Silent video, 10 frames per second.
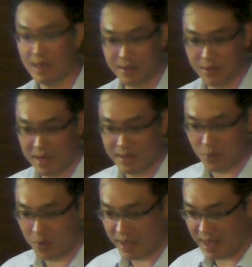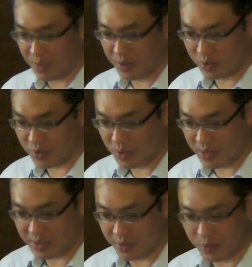So that's why I will share
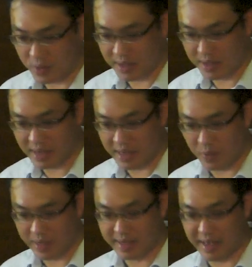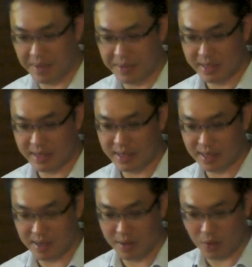with you recently we set up a
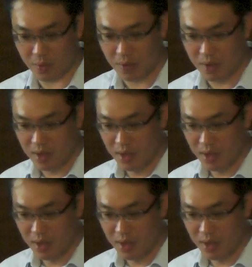system to